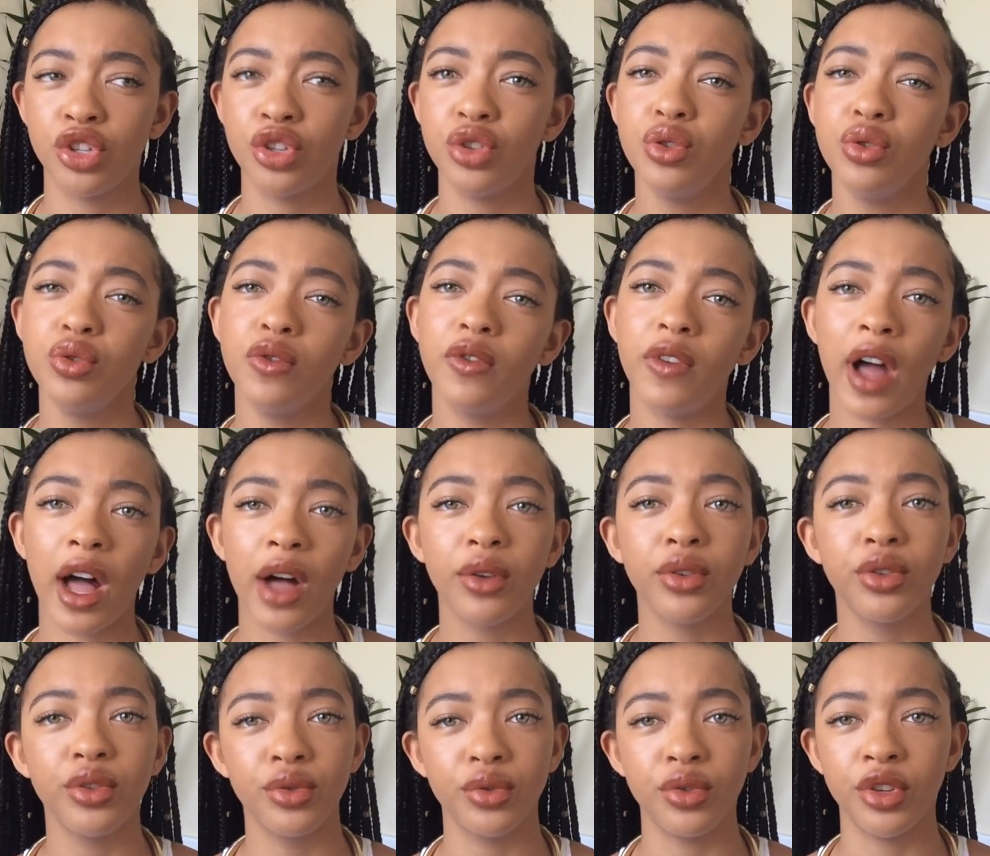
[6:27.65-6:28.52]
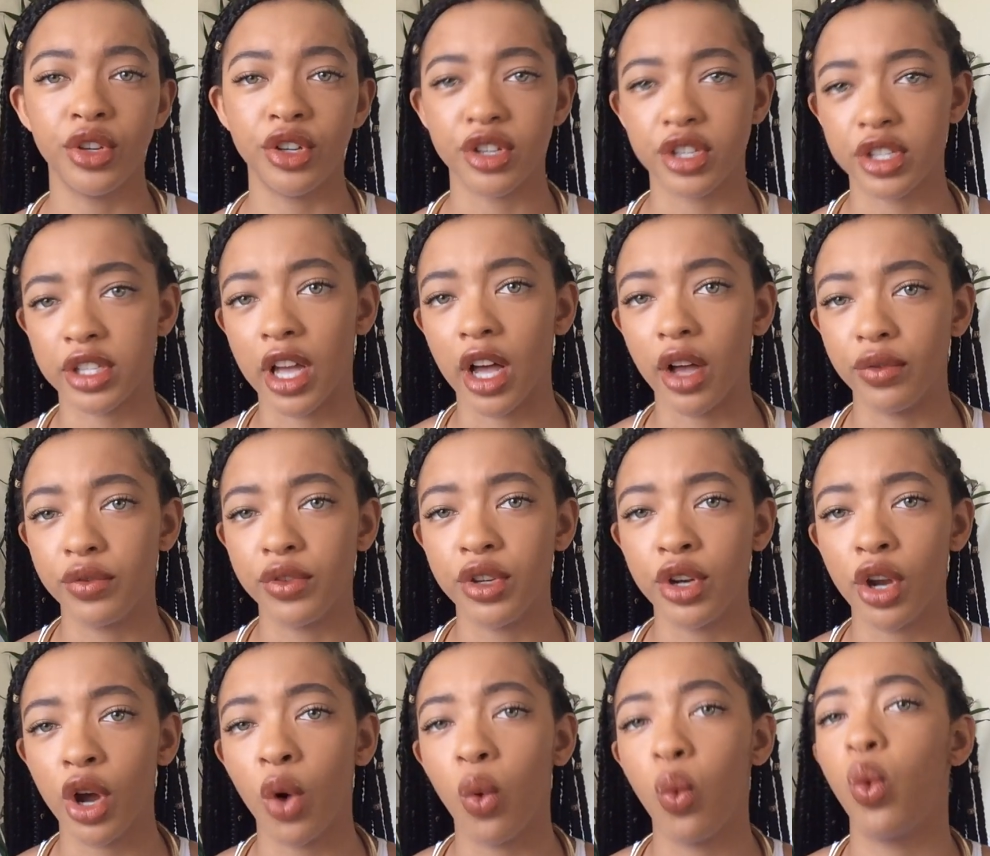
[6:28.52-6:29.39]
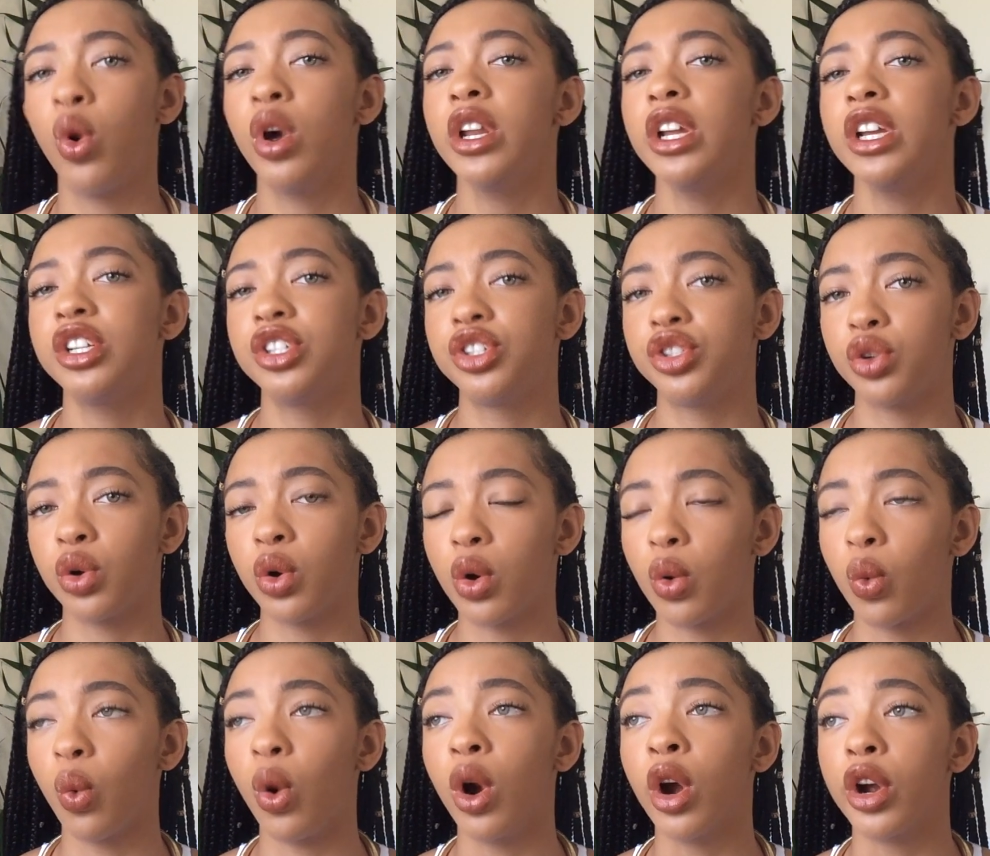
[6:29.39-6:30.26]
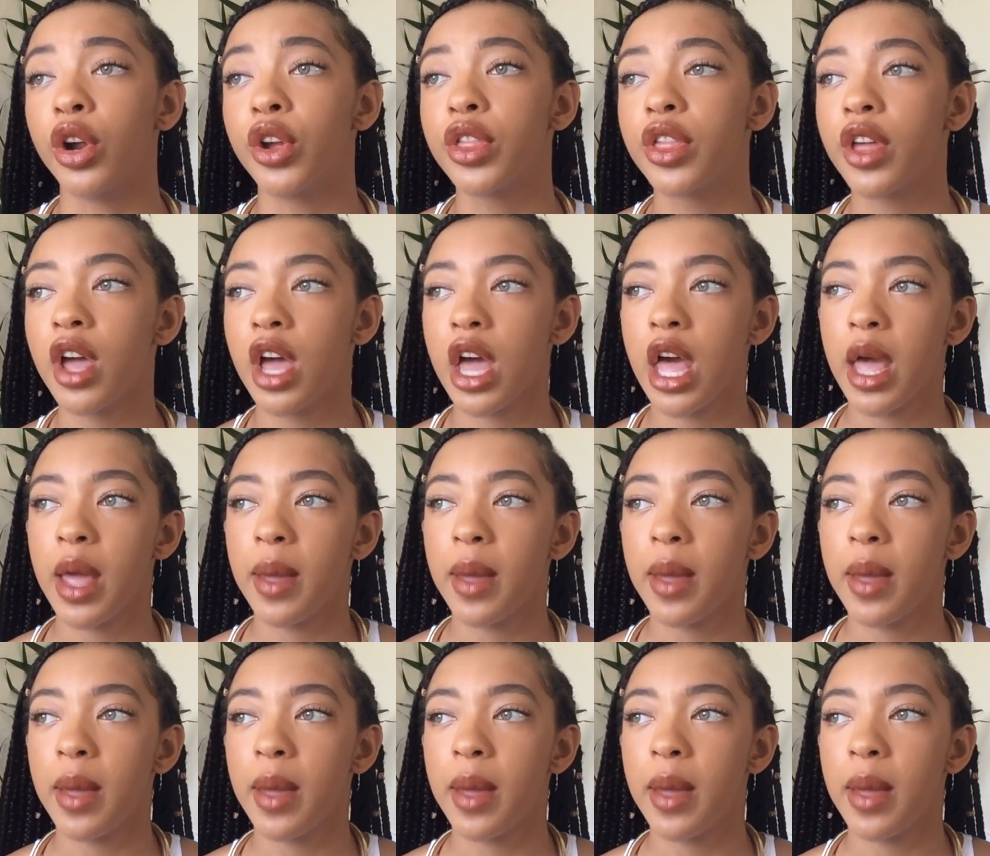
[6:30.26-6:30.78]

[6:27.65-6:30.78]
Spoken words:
do you value yourself? You know, what is your worth?